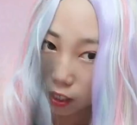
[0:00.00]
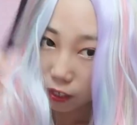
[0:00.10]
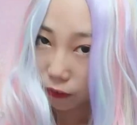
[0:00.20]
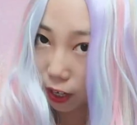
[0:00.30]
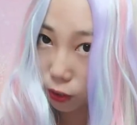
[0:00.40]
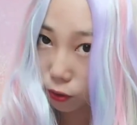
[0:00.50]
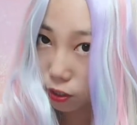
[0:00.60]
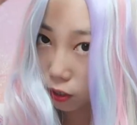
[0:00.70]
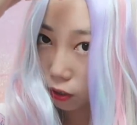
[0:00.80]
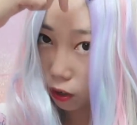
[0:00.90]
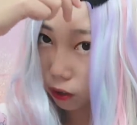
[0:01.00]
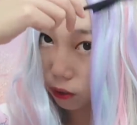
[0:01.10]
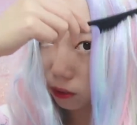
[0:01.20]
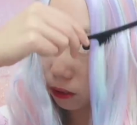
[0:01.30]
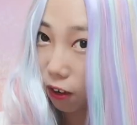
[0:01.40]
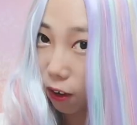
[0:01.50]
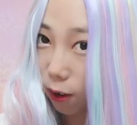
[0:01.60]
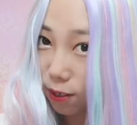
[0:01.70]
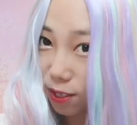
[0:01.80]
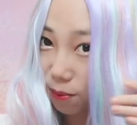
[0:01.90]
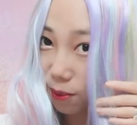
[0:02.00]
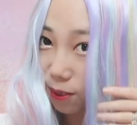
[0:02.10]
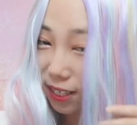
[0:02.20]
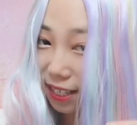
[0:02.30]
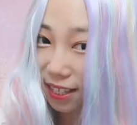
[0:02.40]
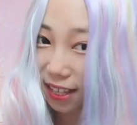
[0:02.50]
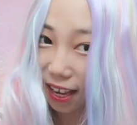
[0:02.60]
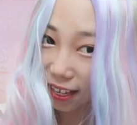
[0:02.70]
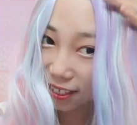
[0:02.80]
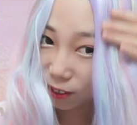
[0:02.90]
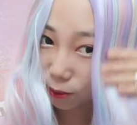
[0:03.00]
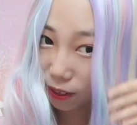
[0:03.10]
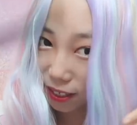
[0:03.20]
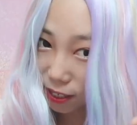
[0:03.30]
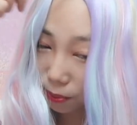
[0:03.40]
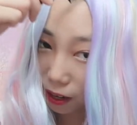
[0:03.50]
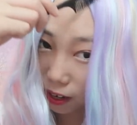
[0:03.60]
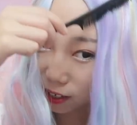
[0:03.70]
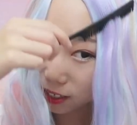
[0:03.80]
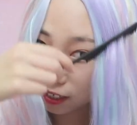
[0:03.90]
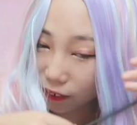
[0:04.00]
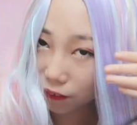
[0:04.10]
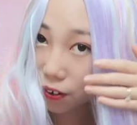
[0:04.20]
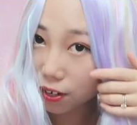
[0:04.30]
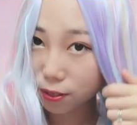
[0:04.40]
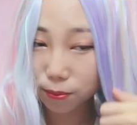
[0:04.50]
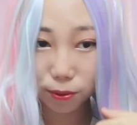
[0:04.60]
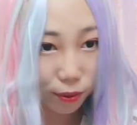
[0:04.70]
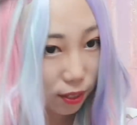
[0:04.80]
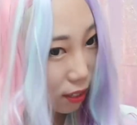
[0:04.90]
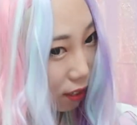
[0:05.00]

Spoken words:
If I use a comb, how smooth is that around this part? Very smooth.